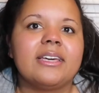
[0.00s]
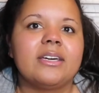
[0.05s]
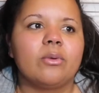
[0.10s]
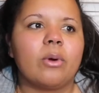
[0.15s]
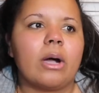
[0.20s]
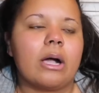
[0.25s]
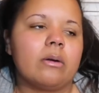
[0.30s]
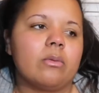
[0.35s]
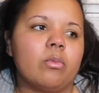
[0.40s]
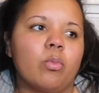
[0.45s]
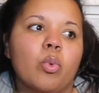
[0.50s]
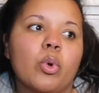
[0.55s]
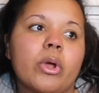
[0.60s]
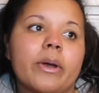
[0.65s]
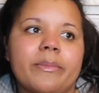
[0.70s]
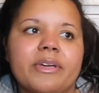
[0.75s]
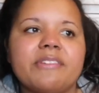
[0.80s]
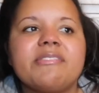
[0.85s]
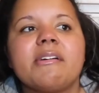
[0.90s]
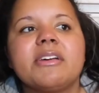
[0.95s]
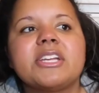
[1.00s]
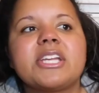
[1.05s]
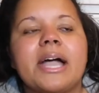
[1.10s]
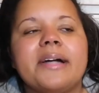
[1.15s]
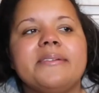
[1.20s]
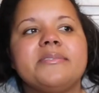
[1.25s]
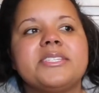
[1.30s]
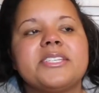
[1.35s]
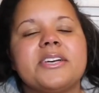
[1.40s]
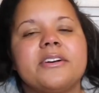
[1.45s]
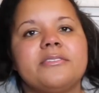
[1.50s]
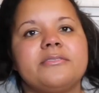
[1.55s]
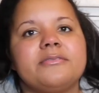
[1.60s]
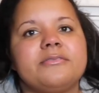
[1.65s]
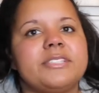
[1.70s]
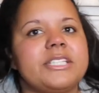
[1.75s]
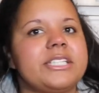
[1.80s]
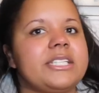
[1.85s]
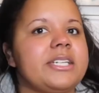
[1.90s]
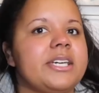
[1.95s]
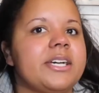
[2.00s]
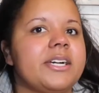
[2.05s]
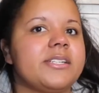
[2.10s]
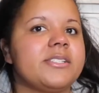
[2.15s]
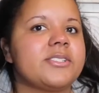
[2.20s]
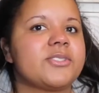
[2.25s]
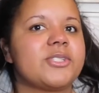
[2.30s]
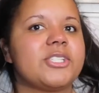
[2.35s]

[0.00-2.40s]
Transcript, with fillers: well, one of my favorite types of videos,